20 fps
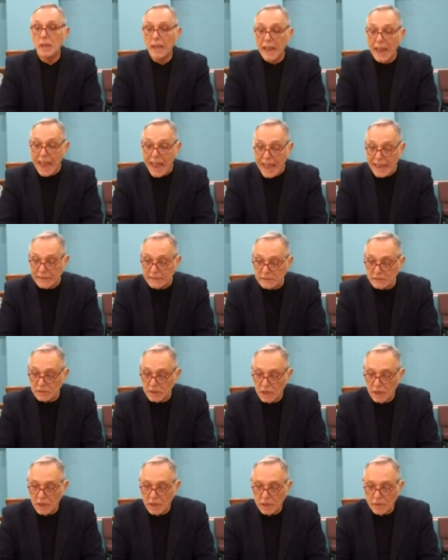and
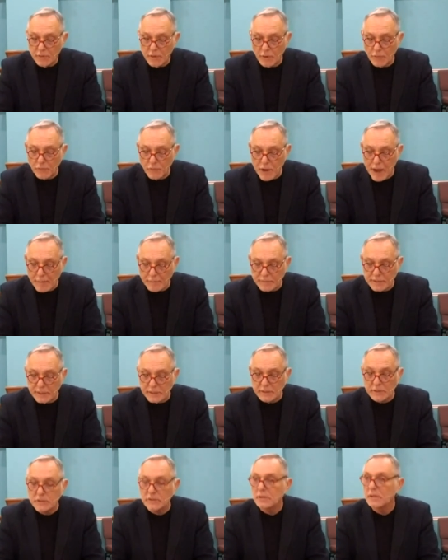the
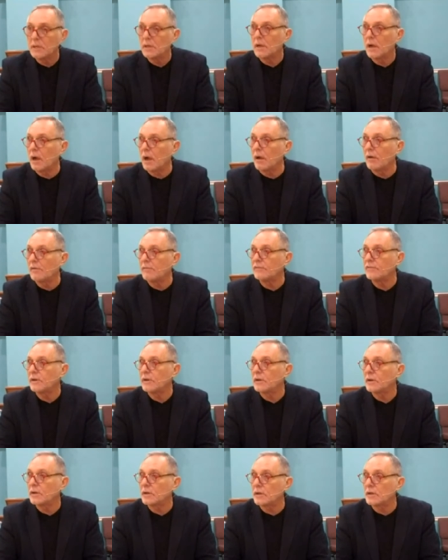remnant of
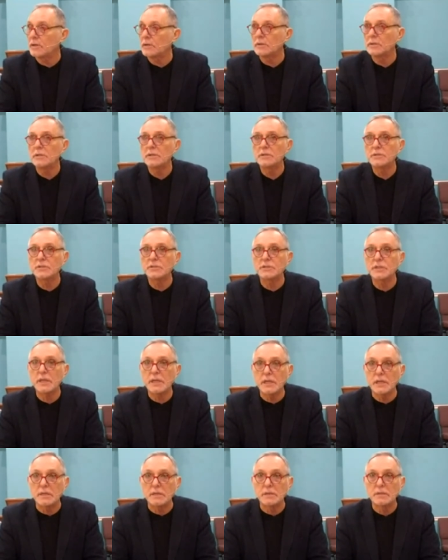her
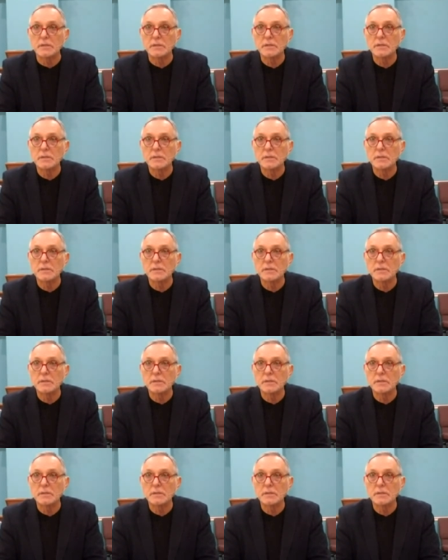seed,